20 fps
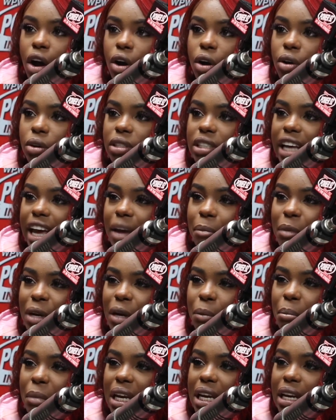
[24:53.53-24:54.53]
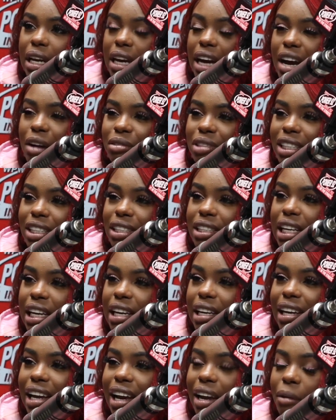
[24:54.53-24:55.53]
whole time in the meeting, I was just
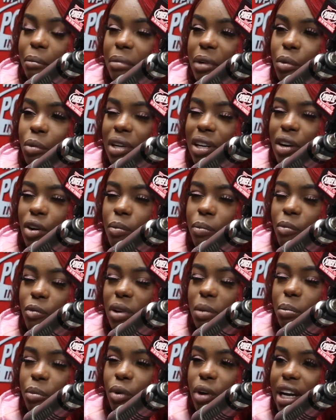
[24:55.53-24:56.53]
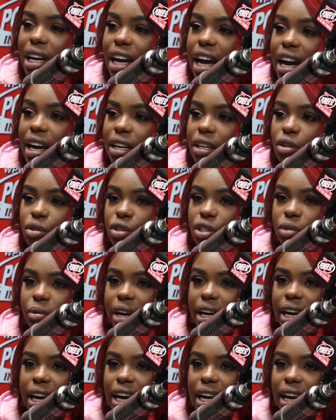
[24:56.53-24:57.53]
thinking like, but we boycotting Gucci
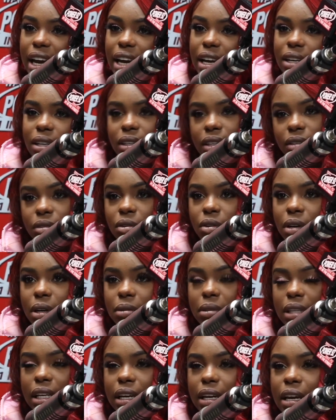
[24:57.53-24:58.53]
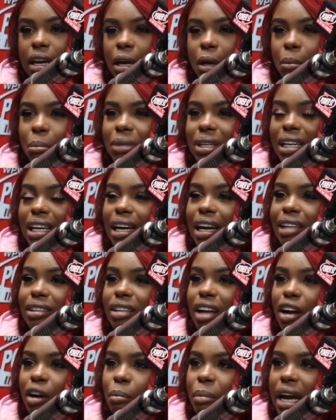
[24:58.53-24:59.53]
right now. I can't, you know what I'm saying? But then I
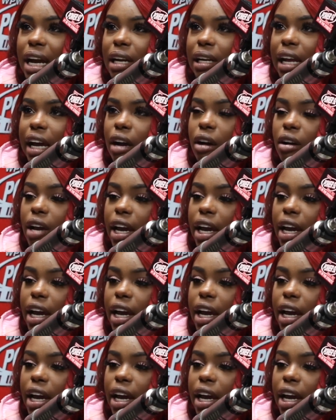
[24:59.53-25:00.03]
thought about it like,